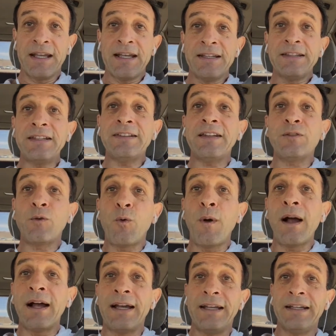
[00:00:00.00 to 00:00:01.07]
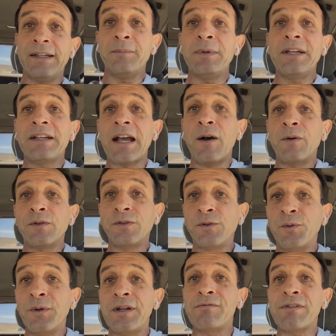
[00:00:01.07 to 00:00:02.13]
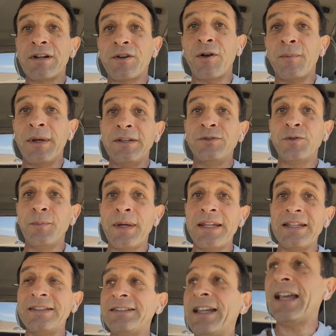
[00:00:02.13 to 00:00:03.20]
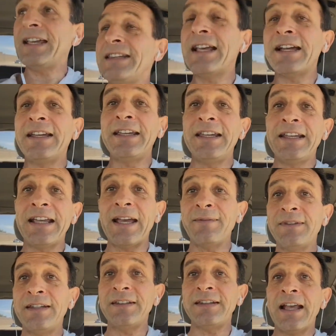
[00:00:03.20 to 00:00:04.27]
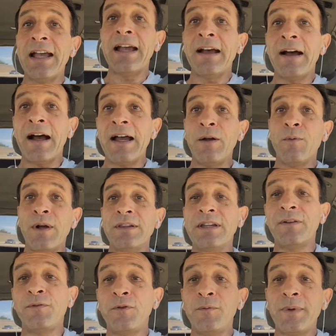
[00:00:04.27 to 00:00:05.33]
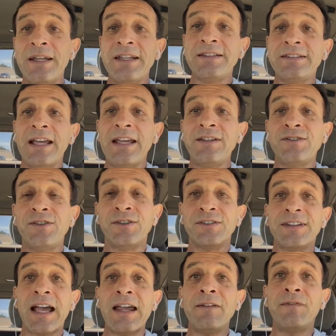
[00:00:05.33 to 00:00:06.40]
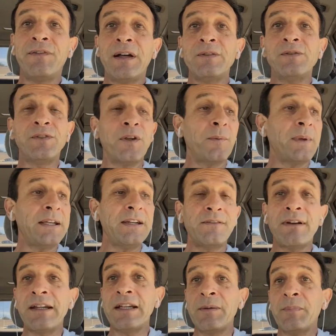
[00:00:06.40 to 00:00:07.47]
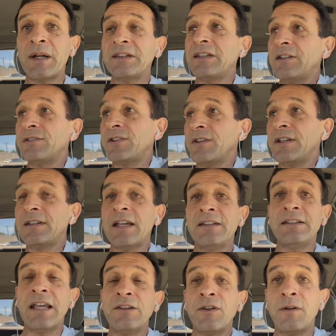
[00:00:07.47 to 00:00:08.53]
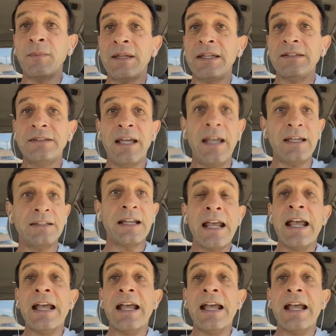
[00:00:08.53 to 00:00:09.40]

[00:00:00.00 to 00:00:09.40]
This is why Mikao Sui recommended to meditate, and he gave these wonderful meditations. I found so many Reiki practitioners that they don't meditate.